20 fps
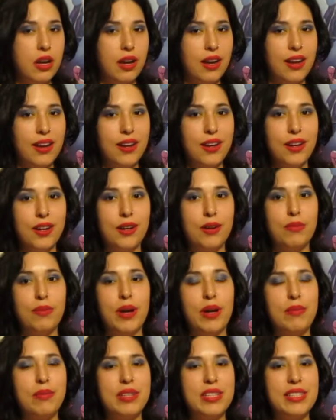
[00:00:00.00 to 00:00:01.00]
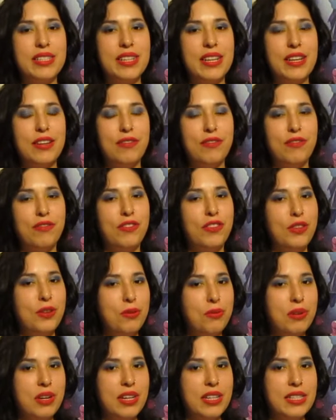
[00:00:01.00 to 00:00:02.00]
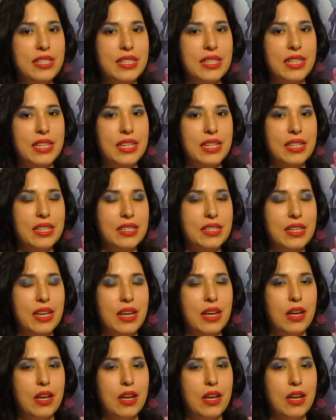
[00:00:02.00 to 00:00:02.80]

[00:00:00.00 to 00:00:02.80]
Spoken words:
I'm going to say a few nice things